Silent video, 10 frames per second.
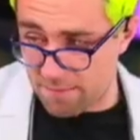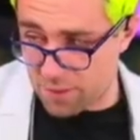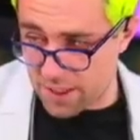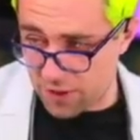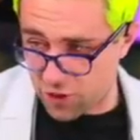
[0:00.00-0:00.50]

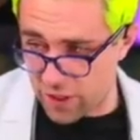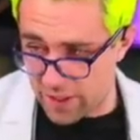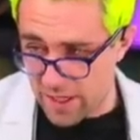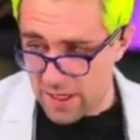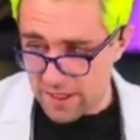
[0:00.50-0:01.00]

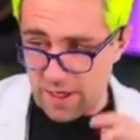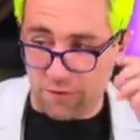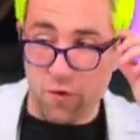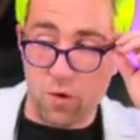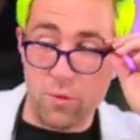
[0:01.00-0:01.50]
production,
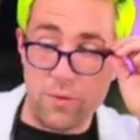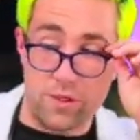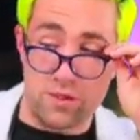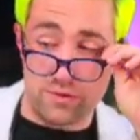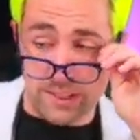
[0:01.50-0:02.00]
therefore, we
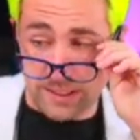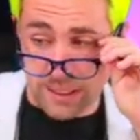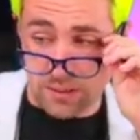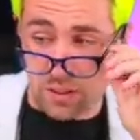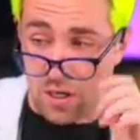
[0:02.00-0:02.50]
will only
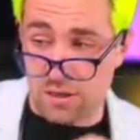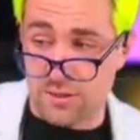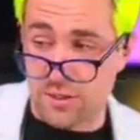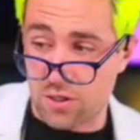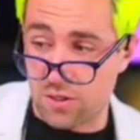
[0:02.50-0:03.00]
sell
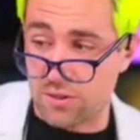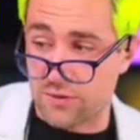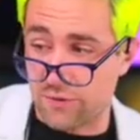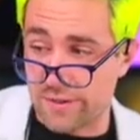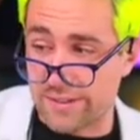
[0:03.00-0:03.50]
cars to Hertz
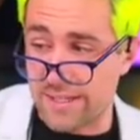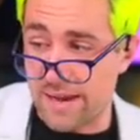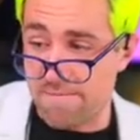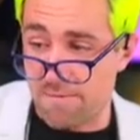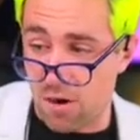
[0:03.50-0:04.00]
for the
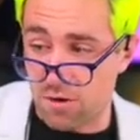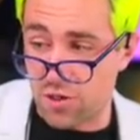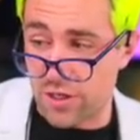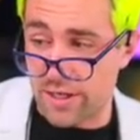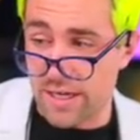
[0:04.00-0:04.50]
same
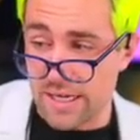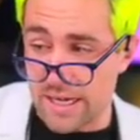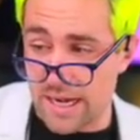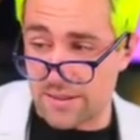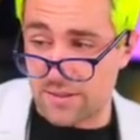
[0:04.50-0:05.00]
margin
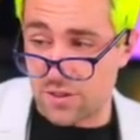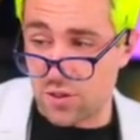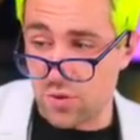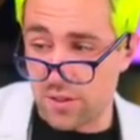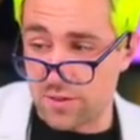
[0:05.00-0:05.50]
as
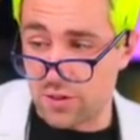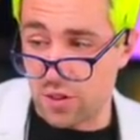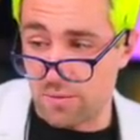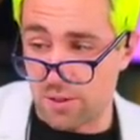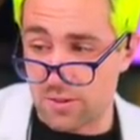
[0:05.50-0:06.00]
to
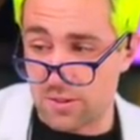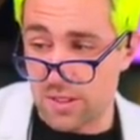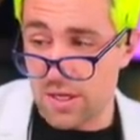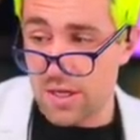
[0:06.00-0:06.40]
consumers.